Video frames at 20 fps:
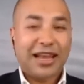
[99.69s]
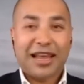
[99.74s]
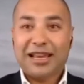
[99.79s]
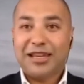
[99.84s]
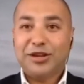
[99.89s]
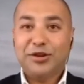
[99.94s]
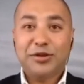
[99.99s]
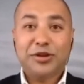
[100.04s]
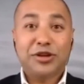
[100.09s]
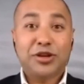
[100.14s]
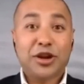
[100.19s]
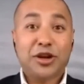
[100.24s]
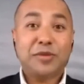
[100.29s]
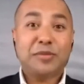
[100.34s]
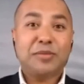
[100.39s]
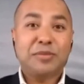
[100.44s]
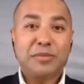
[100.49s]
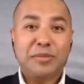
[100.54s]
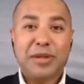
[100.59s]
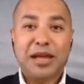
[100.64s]
and you're
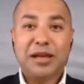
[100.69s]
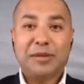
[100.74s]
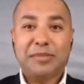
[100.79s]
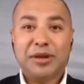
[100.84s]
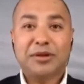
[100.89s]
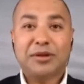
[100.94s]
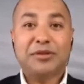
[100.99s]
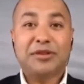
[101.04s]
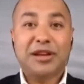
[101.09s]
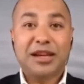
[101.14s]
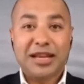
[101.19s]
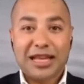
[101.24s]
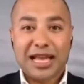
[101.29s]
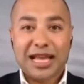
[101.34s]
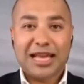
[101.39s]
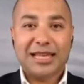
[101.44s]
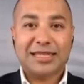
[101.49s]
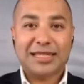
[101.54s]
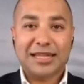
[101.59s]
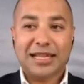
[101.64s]
not maybe
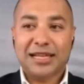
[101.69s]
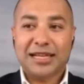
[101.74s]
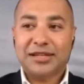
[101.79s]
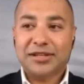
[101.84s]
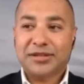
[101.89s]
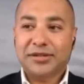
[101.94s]
realizing it.